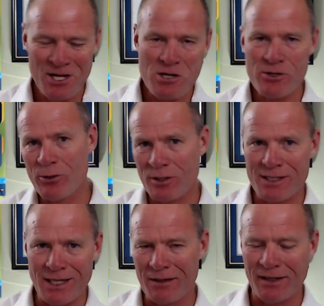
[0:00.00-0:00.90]
New York
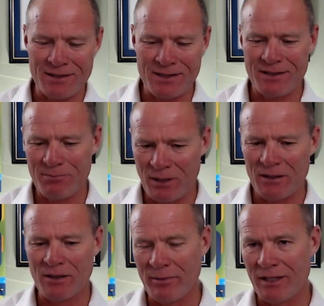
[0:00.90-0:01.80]
State likes to be a
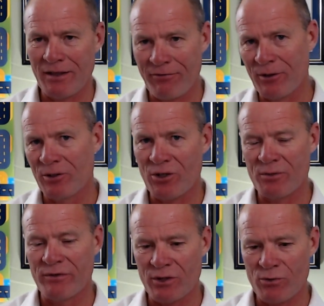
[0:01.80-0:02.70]
little bit different in
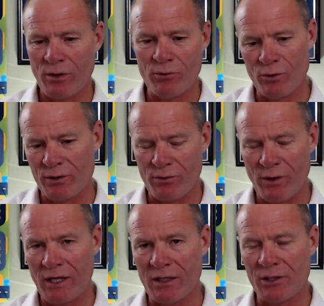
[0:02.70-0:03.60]
terms of its rules and
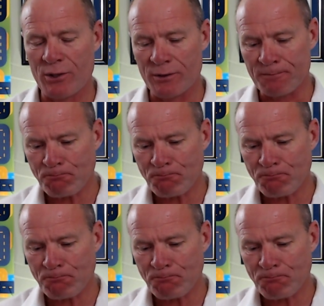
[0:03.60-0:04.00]
regulations.